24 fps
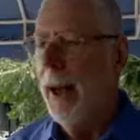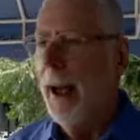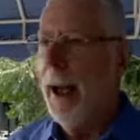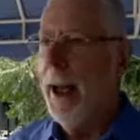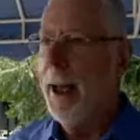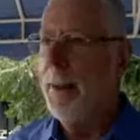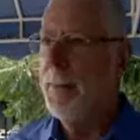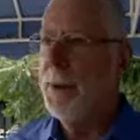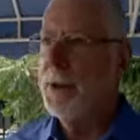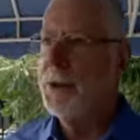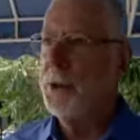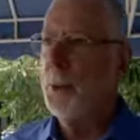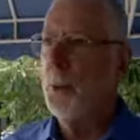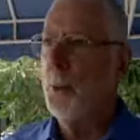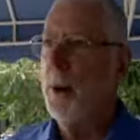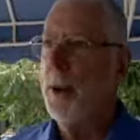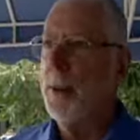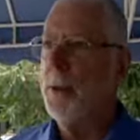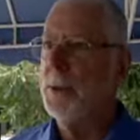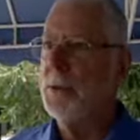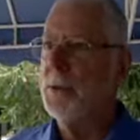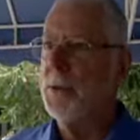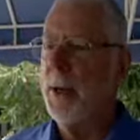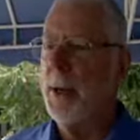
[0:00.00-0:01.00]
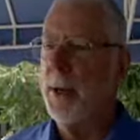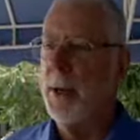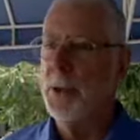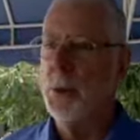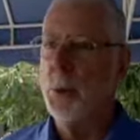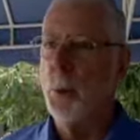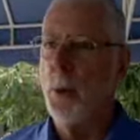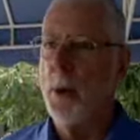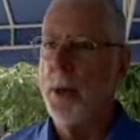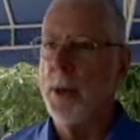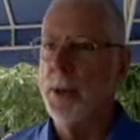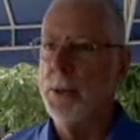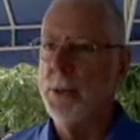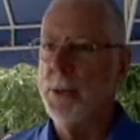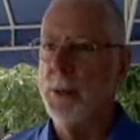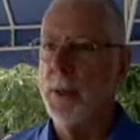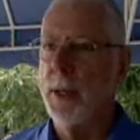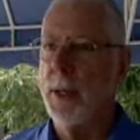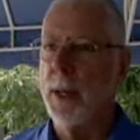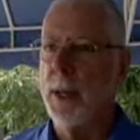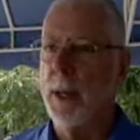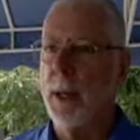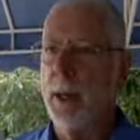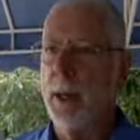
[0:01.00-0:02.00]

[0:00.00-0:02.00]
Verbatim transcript: I miss the one that says, What is the